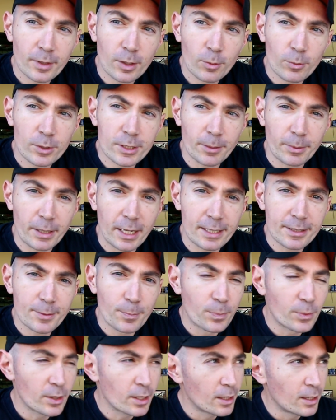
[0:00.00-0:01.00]
What's up, guys?
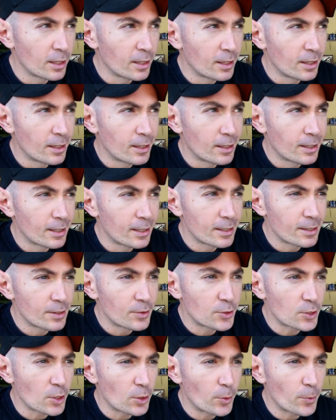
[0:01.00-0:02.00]

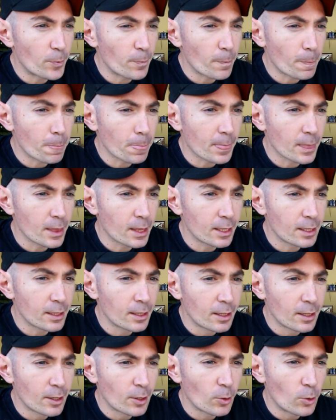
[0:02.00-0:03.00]
So,
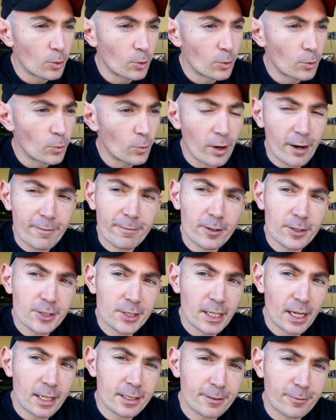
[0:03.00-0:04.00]
when I first
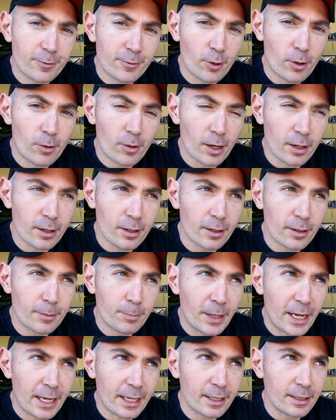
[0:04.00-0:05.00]
got to Fort Rucker
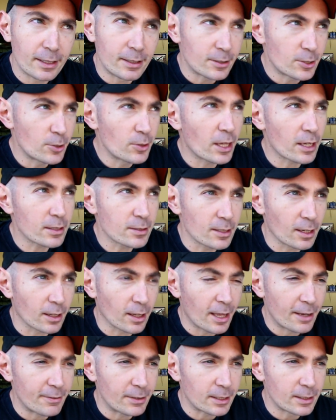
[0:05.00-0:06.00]
back in
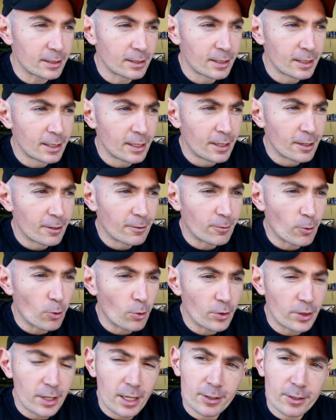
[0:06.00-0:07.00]
2011
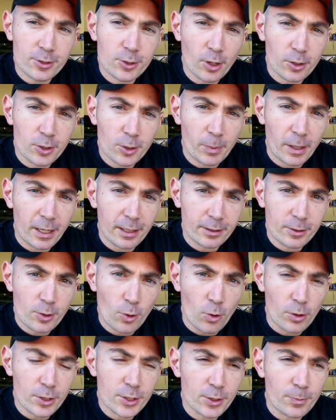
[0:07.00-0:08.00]
for the instructor pilot
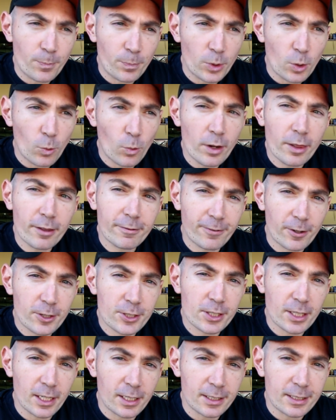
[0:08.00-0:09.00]
course, one of the
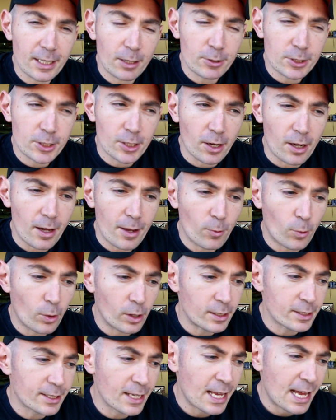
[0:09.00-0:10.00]
first things I was taught
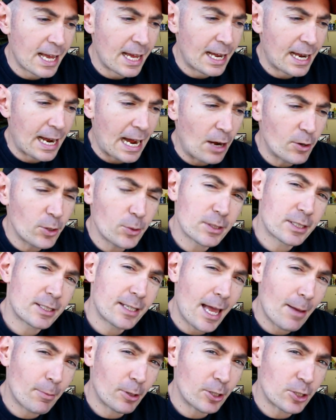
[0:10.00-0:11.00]
was how to
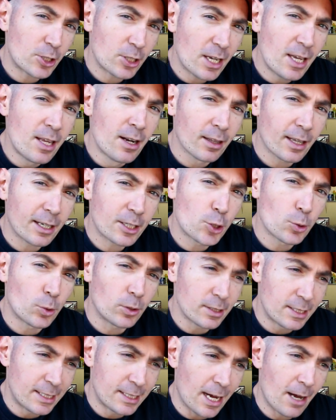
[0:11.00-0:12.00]
establish intellectual
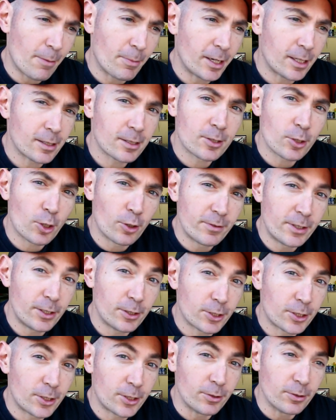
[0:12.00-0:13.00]
dominance over your
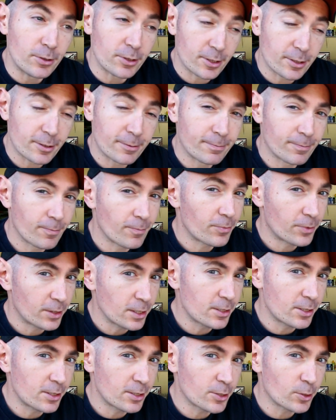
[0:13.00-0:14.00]
students.
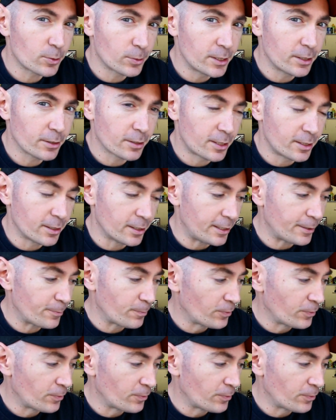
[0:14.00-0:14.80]
This is a real theory.